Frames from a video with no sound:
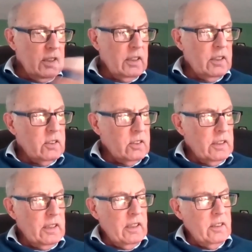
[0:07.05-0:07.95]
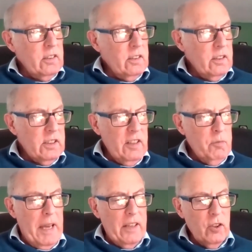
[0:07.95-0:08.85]
is the
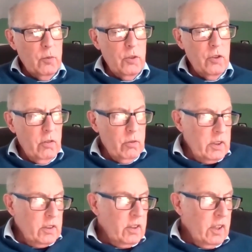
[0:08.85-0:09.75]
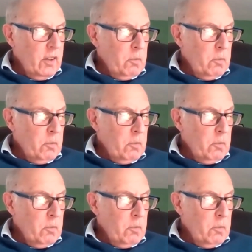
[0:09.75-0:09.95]
Safe Passage for Children